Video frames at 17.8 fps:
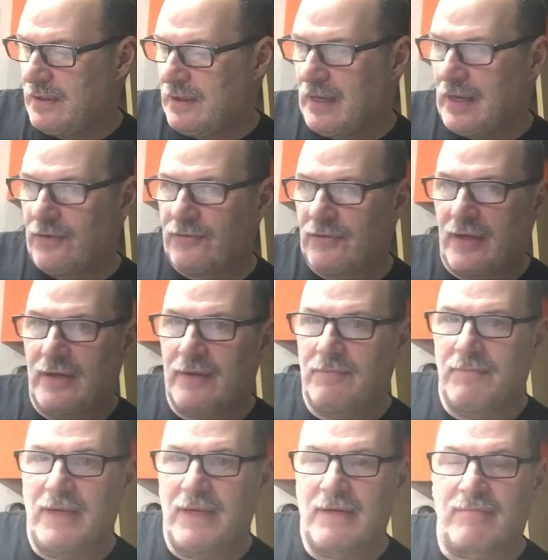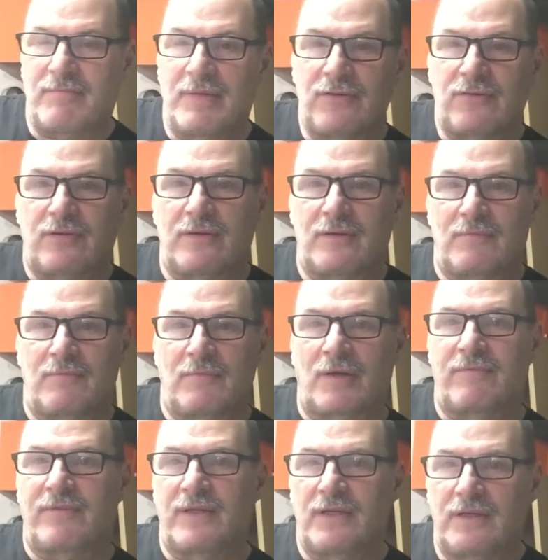As I may have mentioned in
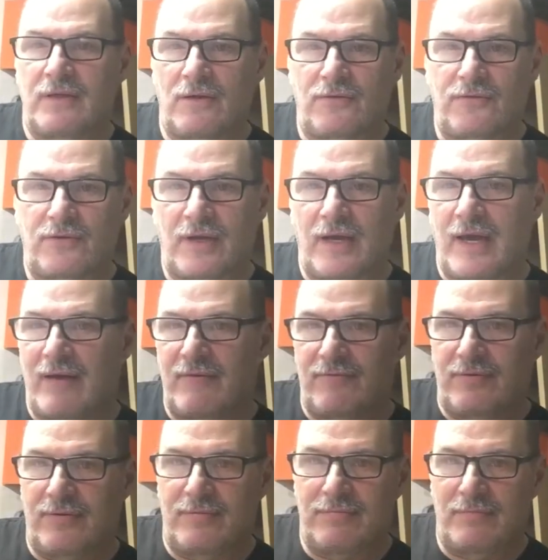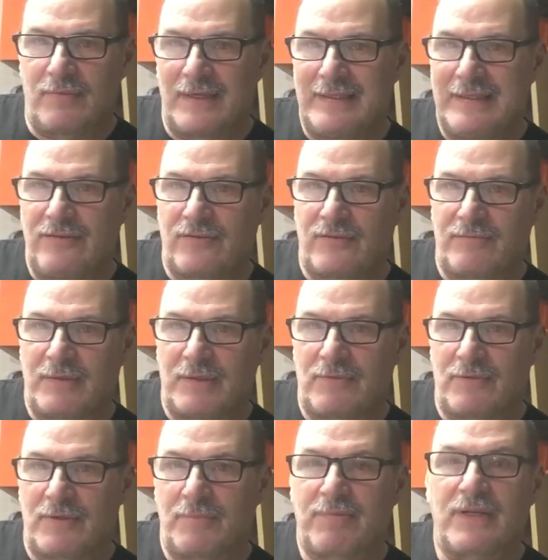my videos, my knees have been
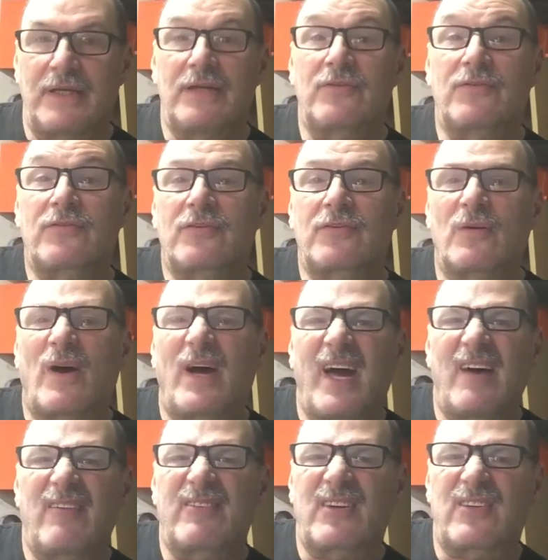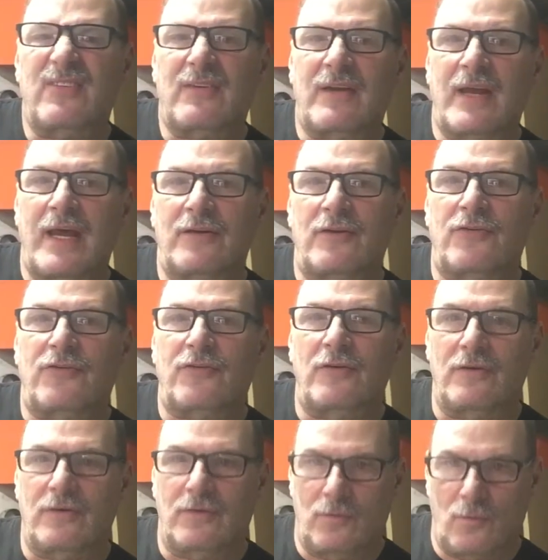replaced, so I have to stand a
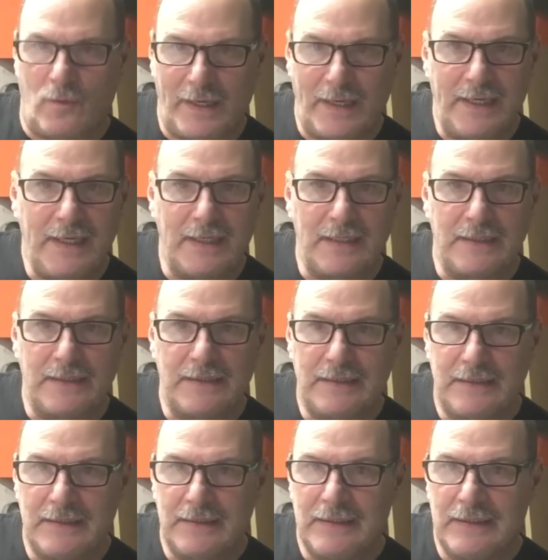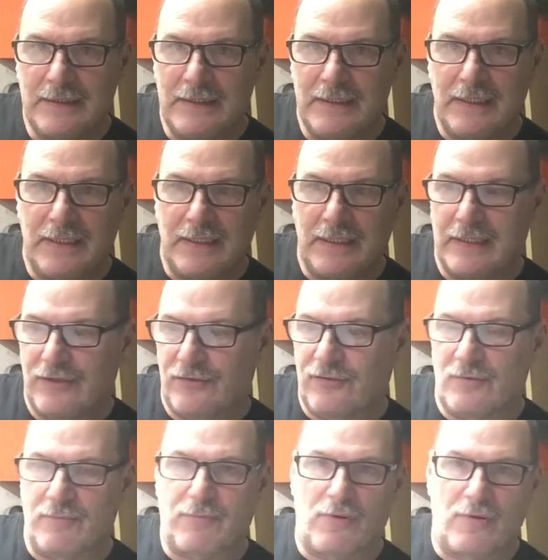certain way,
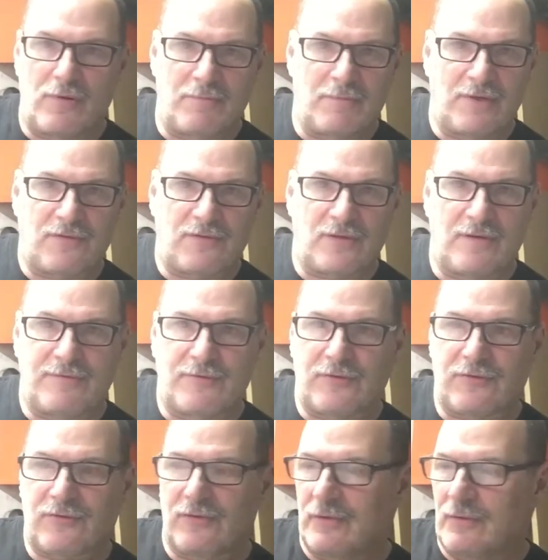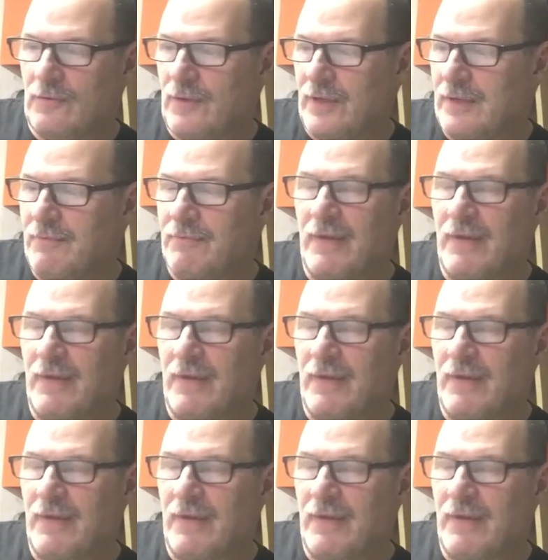support myself a certain way.